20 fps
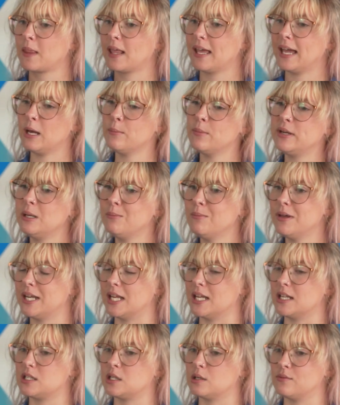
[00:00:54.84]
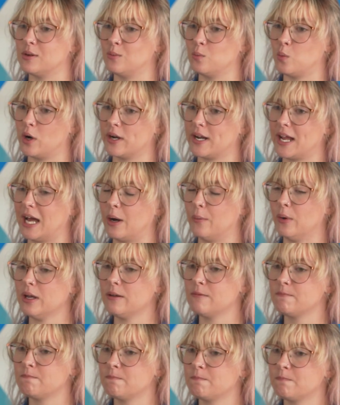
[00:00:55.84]
How many minutes are in one hour?
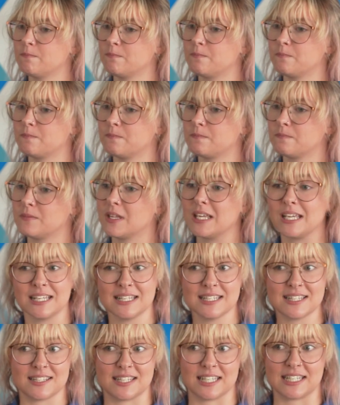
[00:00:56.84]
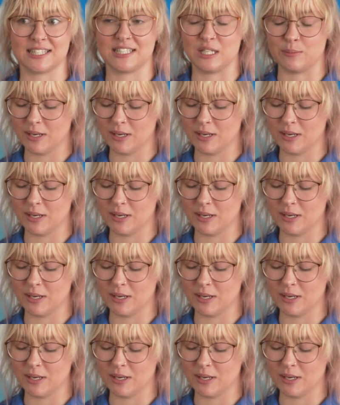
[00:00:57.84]
60